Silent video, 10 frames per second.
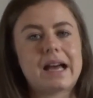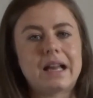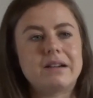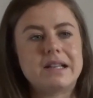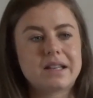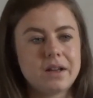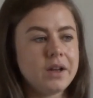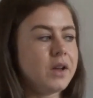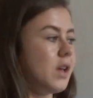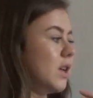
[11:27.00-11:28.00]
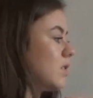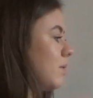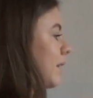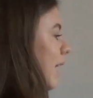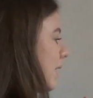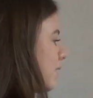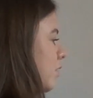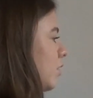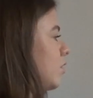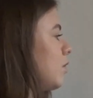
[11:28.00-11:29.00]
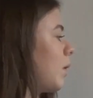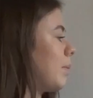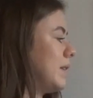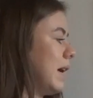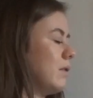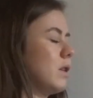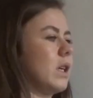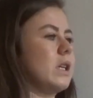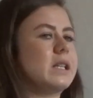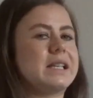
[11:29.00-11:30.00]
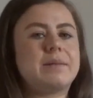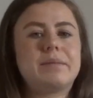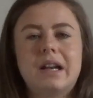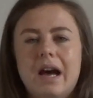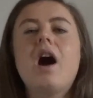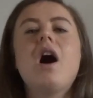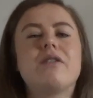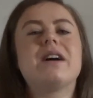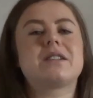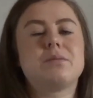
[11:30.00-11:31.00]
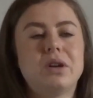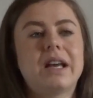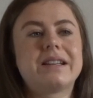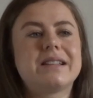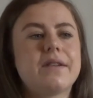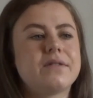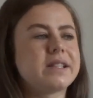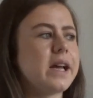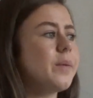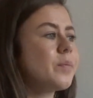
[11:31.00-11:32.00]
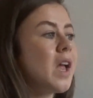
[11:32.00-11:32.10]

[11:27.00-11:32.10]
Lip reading: calories. So again, you're probably now looking at this and being like, oh, that's more like a deficit.